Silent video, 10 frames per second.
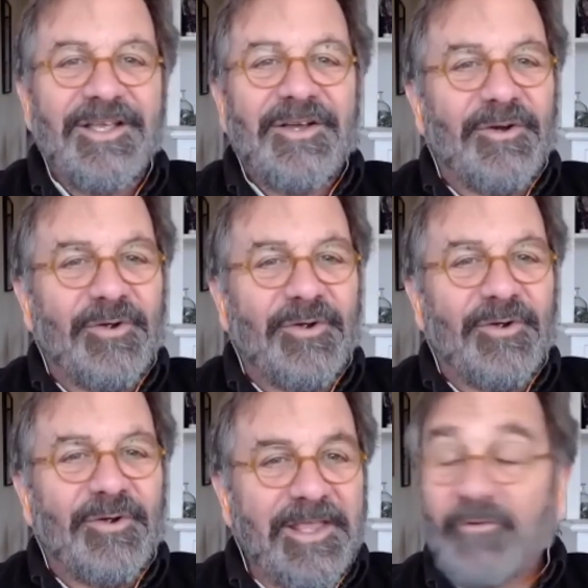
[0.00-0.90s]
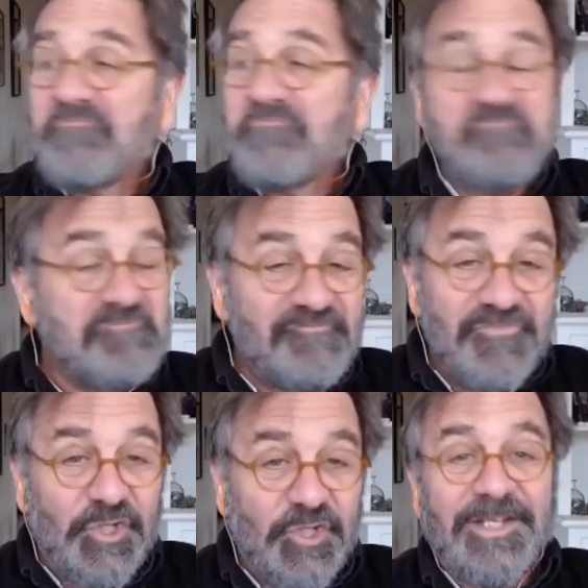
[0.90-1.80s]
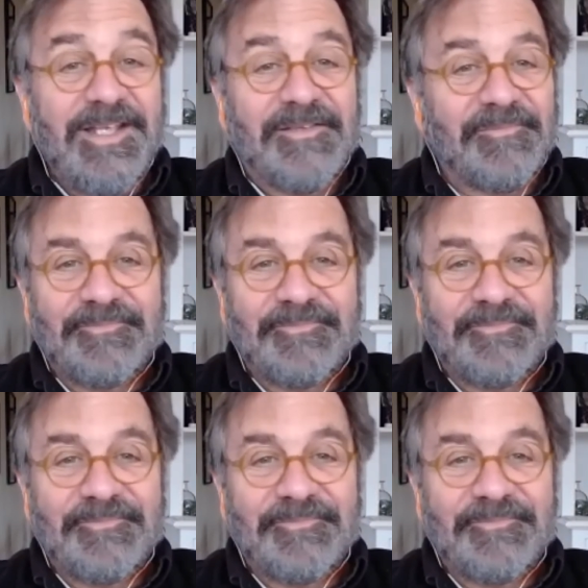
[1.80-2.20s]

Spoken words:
or whatever, she didn't.